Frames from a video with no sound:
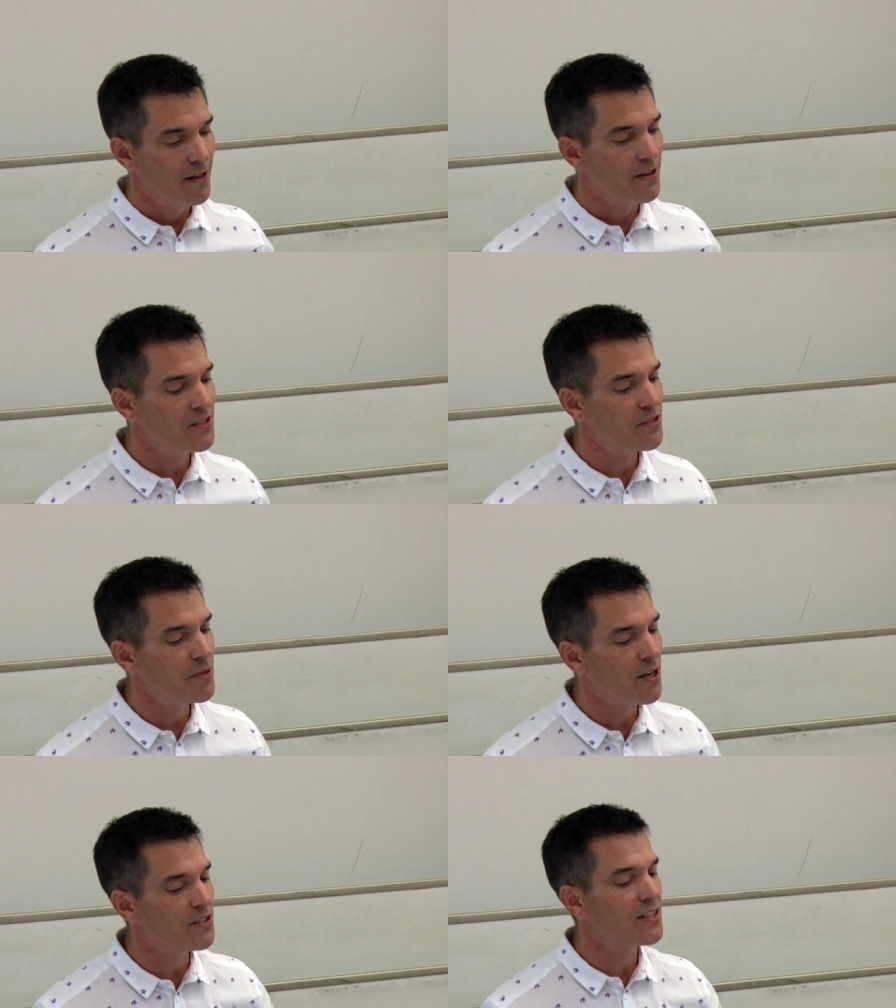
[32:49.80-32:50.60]
This is
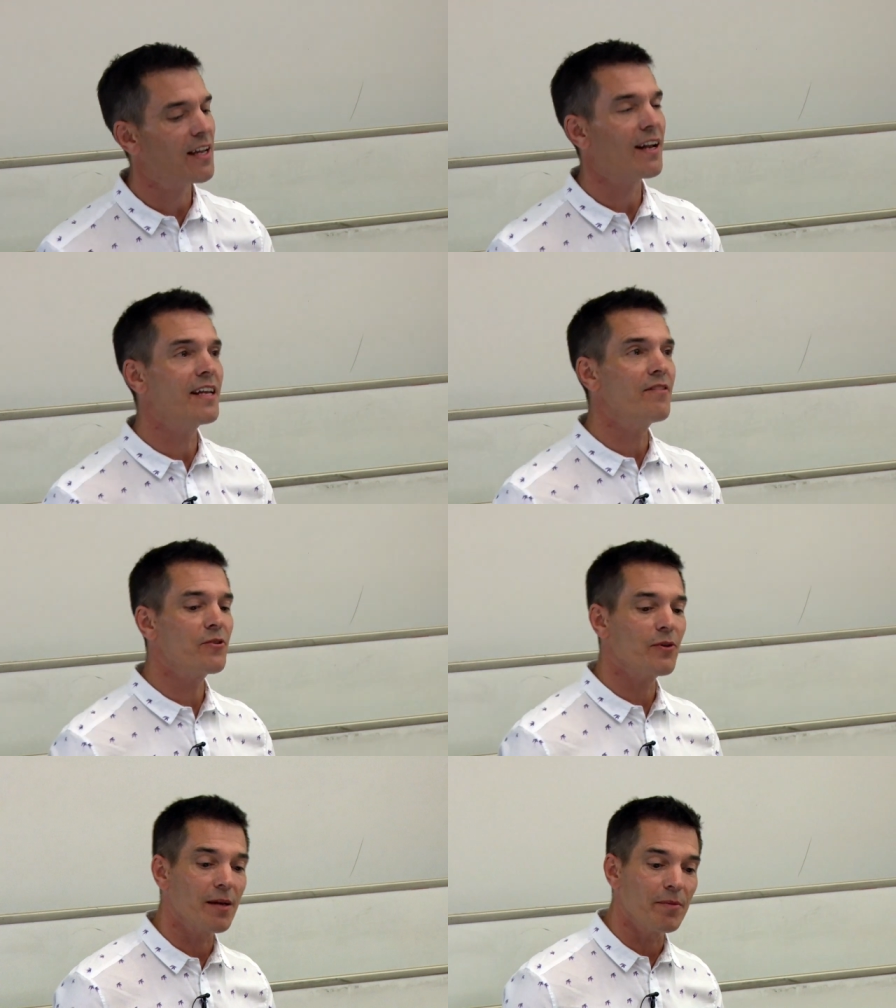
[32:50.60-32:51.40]
because they cleave
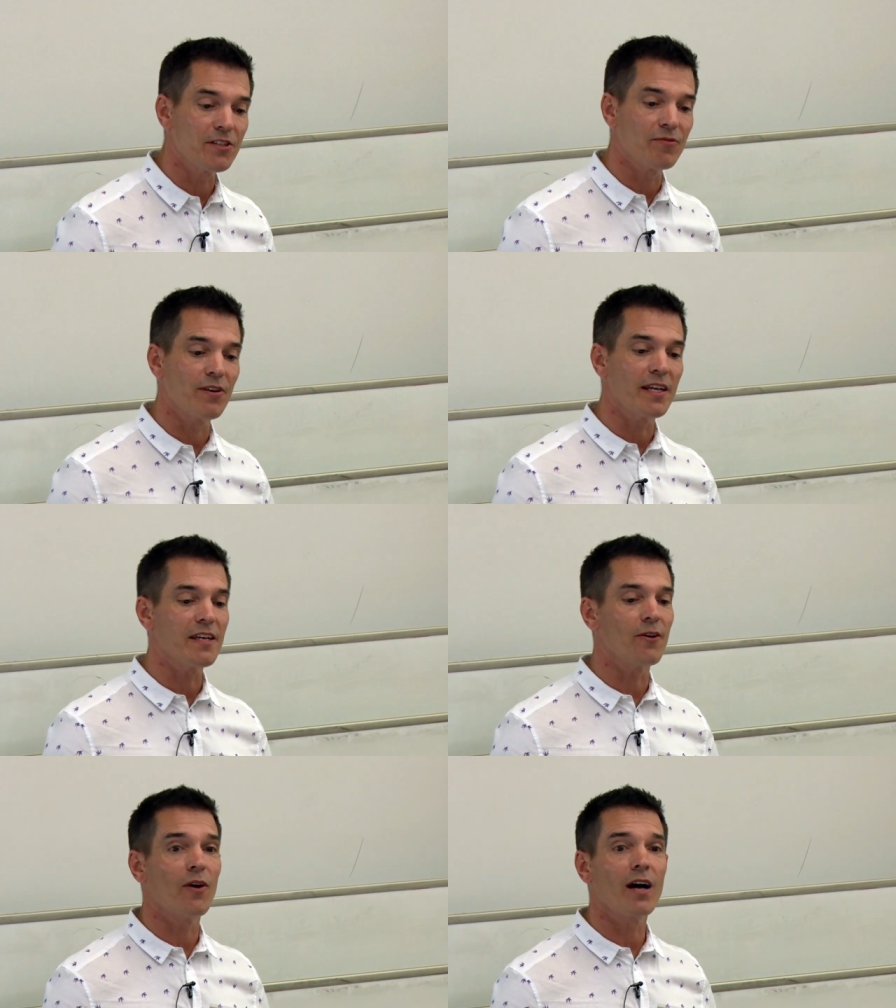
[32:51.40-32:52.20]
to an image of
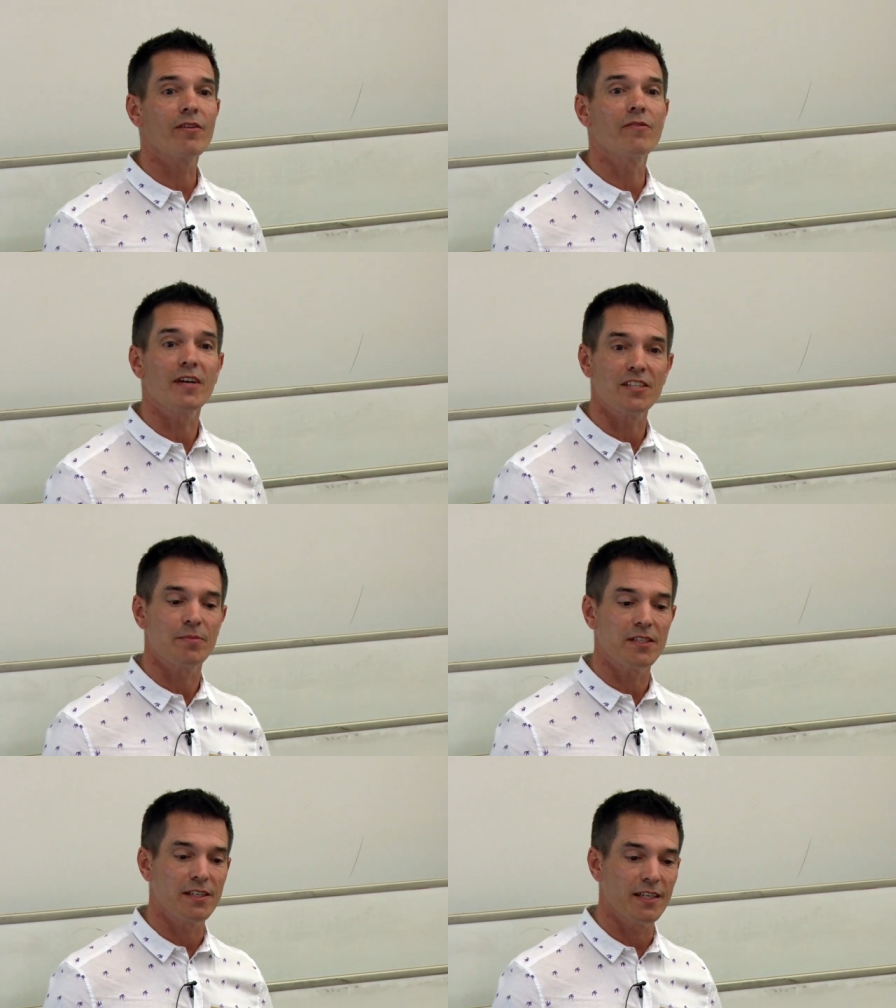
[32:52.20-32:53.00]
Lee or have
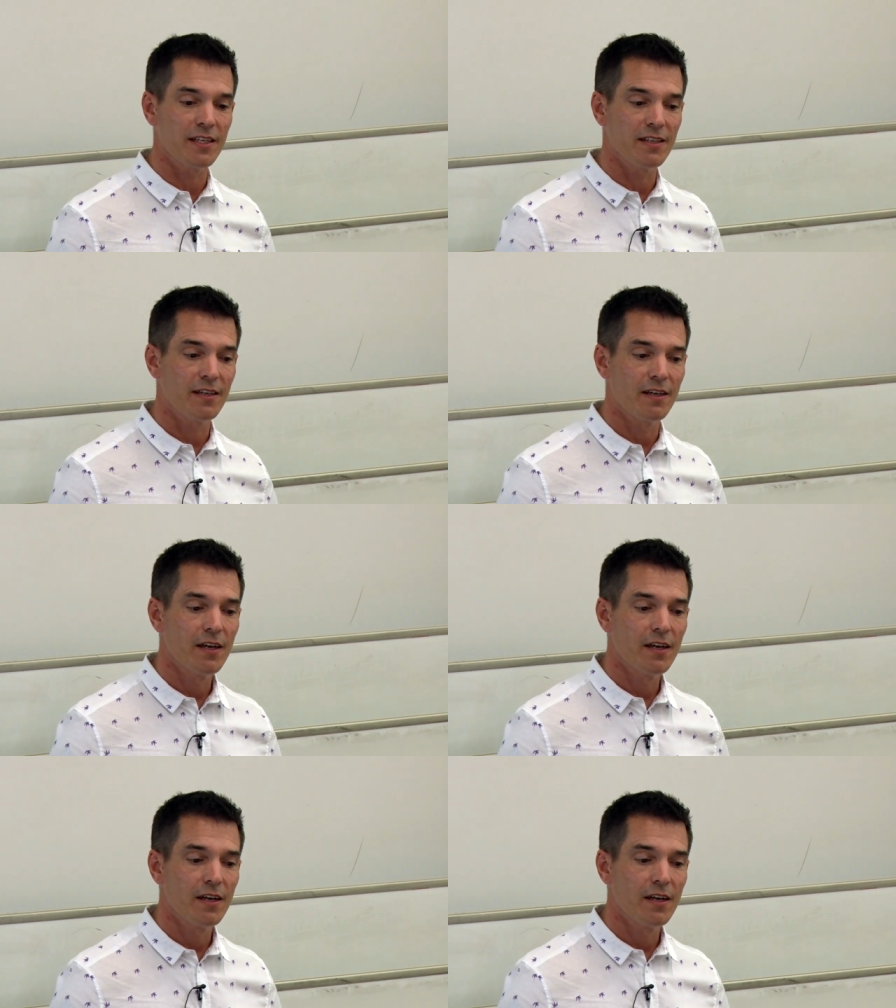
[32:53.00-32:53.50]
investments in it.